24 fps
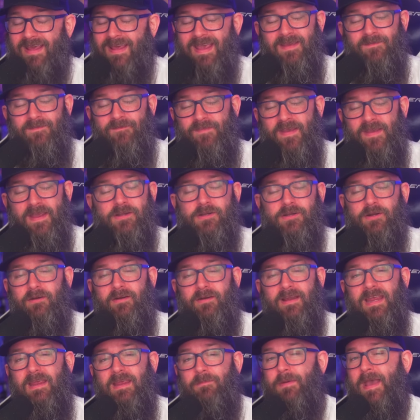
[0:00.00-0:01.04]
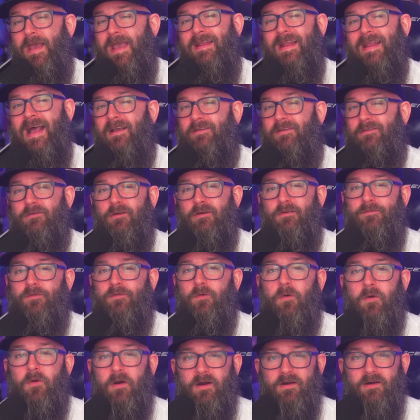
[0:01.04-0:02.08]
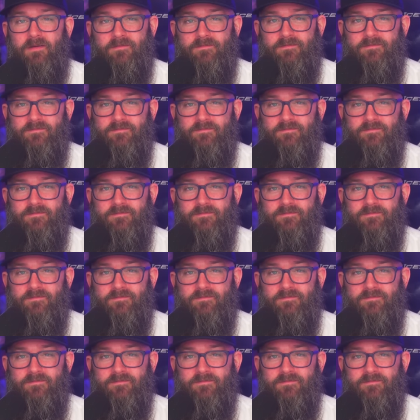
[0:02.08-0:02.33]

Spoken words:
a feature he paid extra for.